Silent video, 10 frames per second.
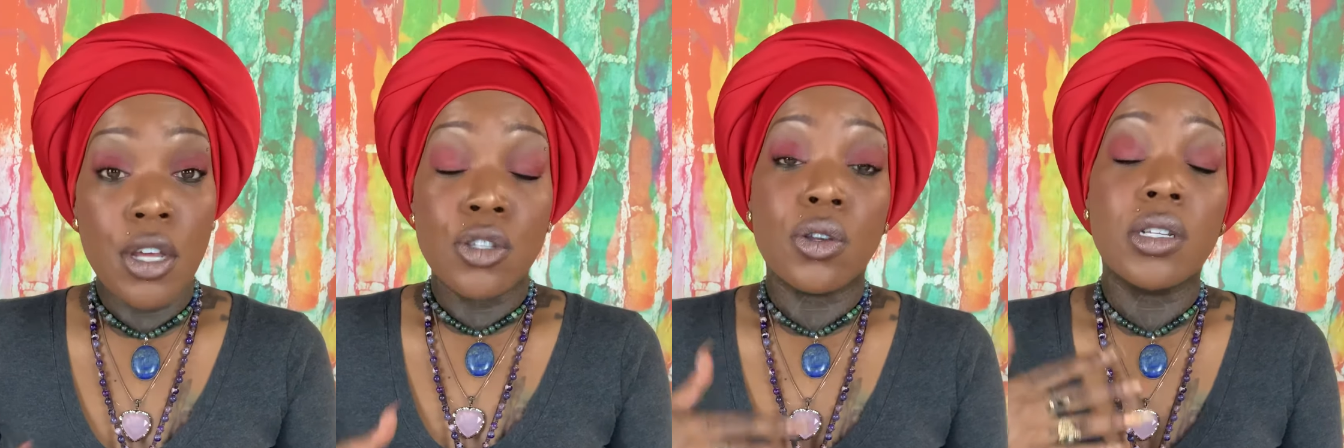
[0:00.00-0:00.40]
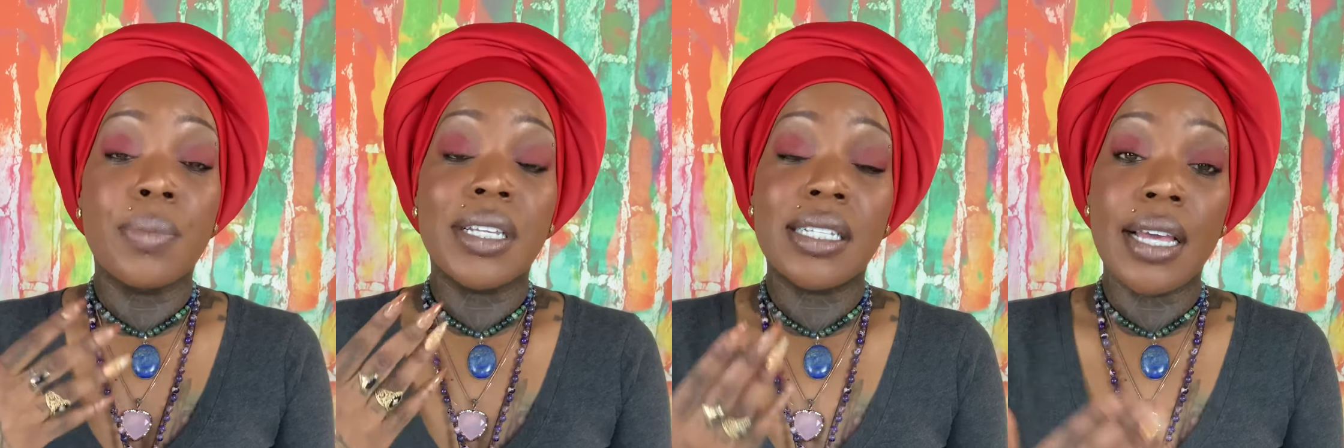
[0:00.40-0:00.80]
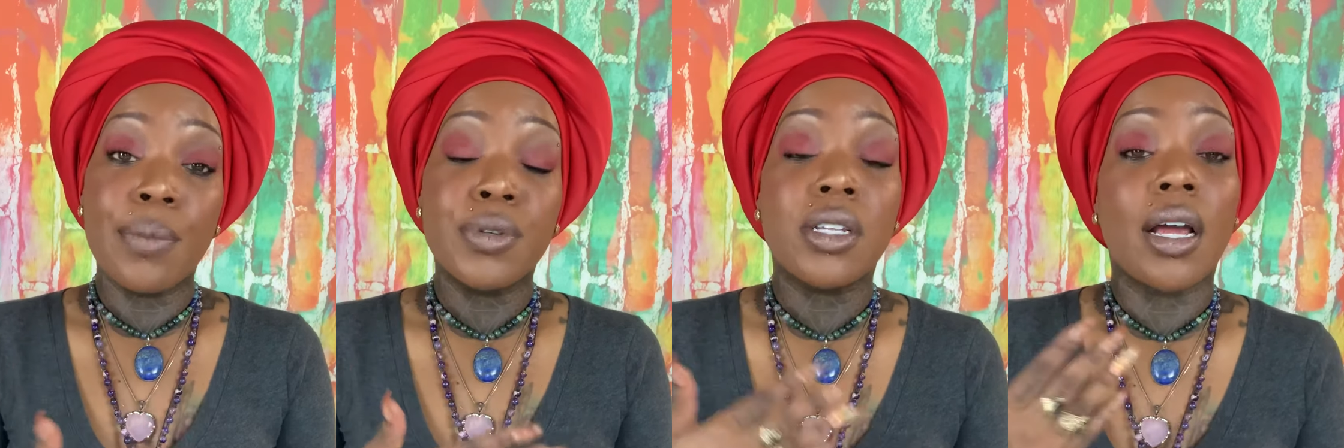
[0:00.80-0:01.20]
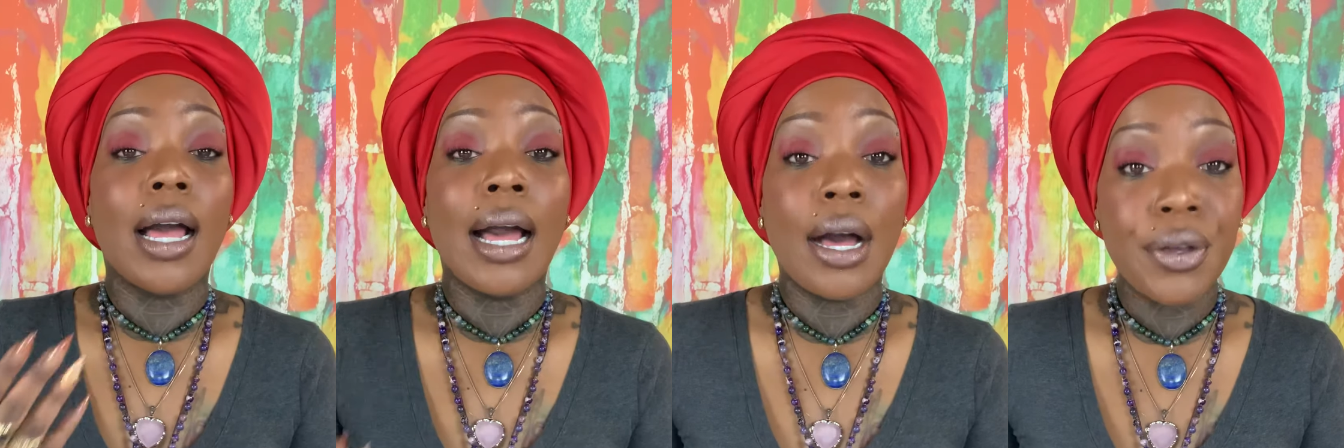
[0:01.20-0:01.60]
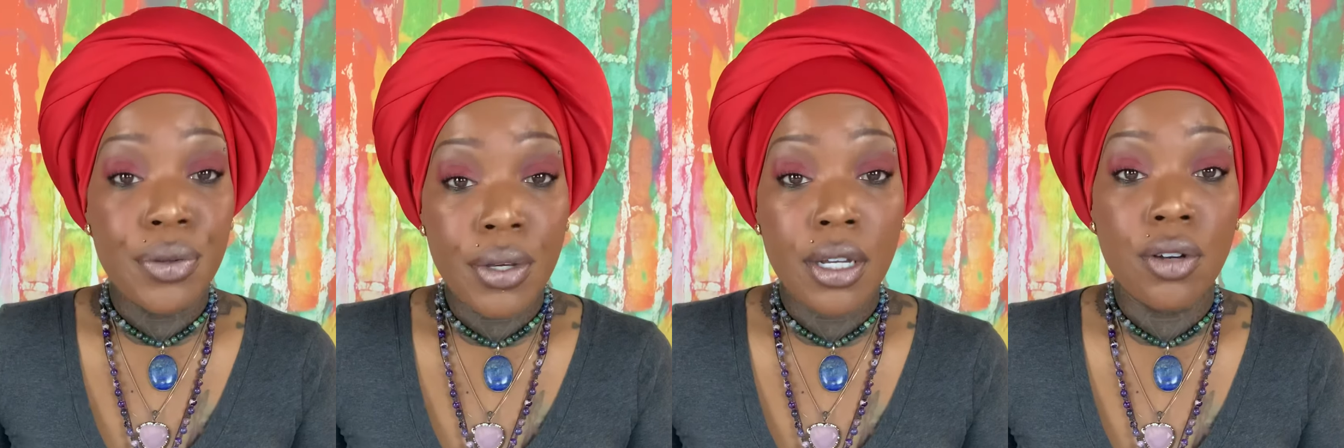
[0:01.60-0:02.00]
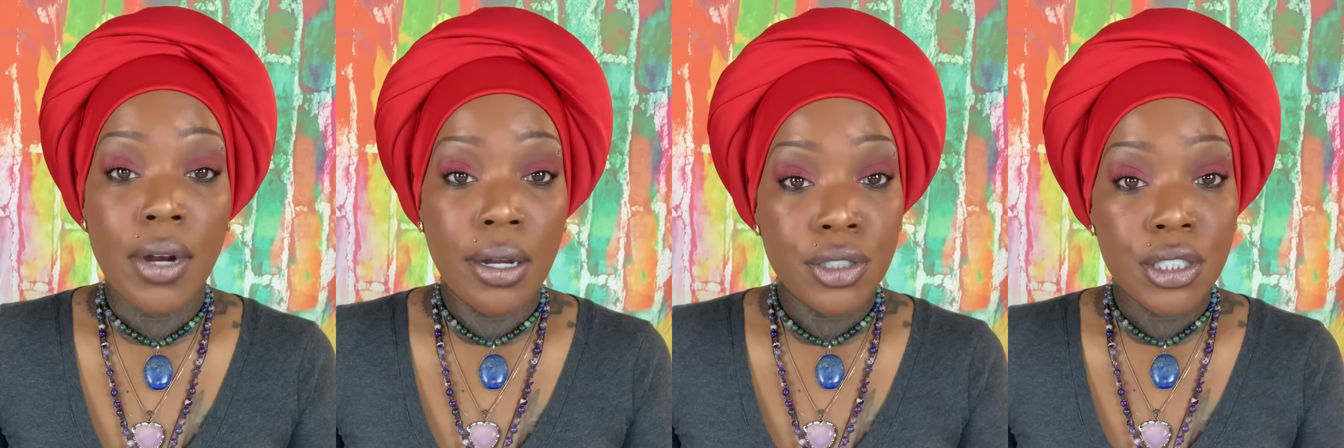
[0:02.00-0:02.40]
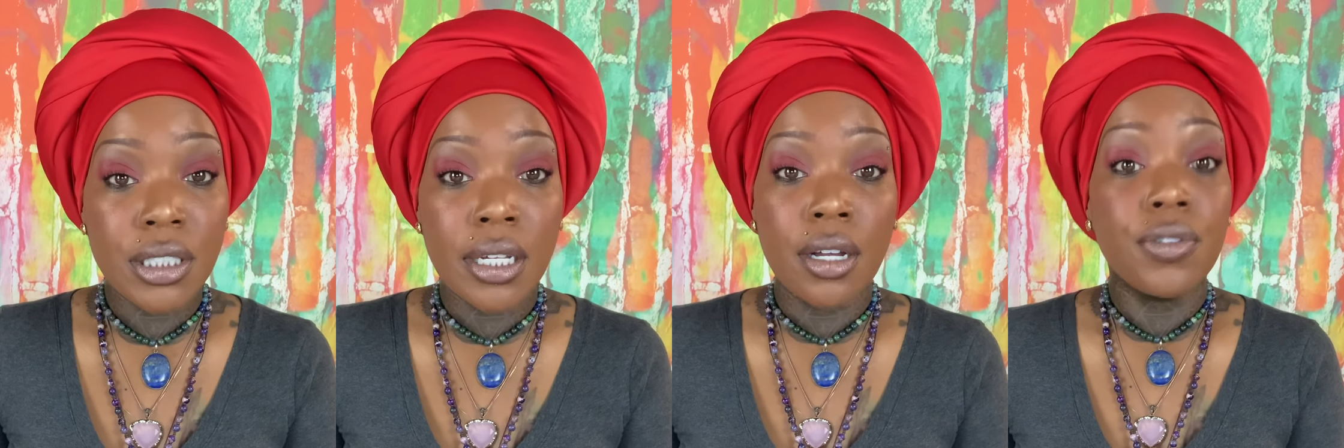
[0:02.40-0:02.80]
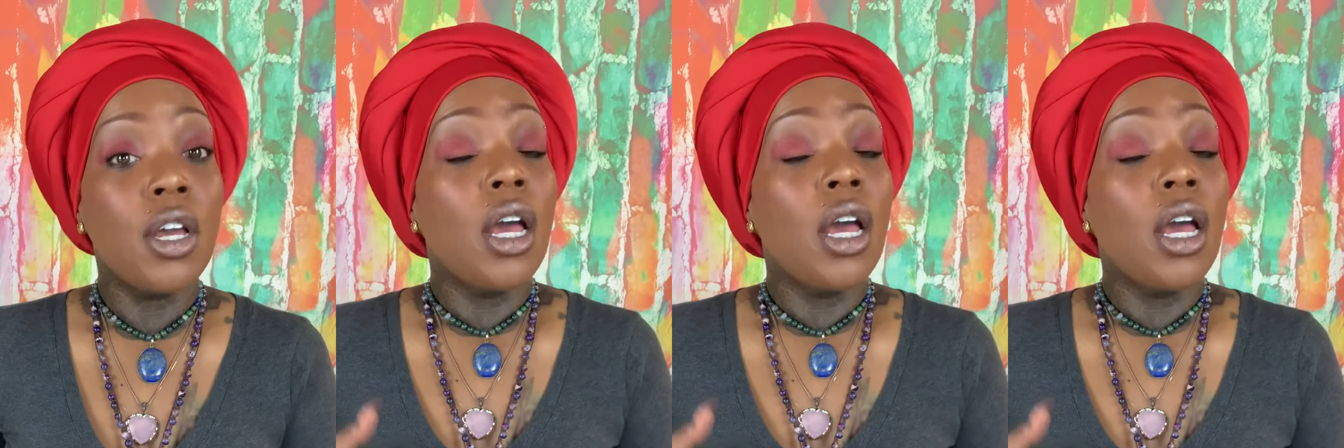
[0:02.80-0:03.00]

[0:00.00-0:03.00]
So some examples are how you can ground yourself.